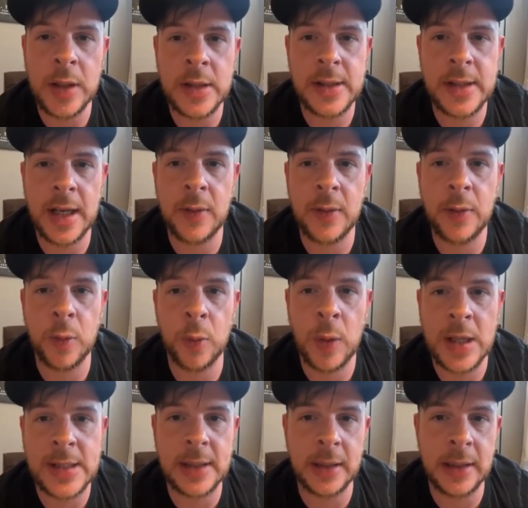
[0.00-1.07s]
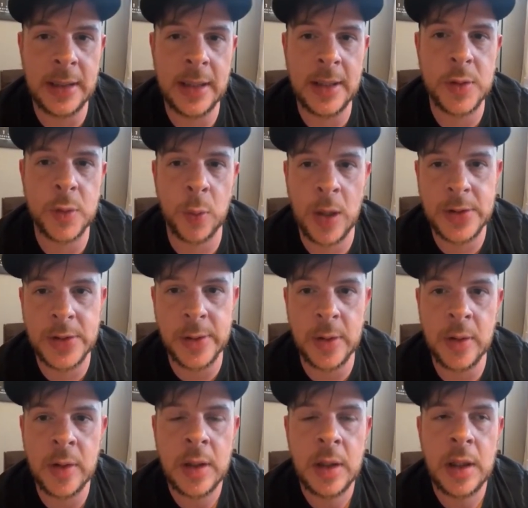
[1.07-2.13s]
instead of wrestling. It's Wrestle.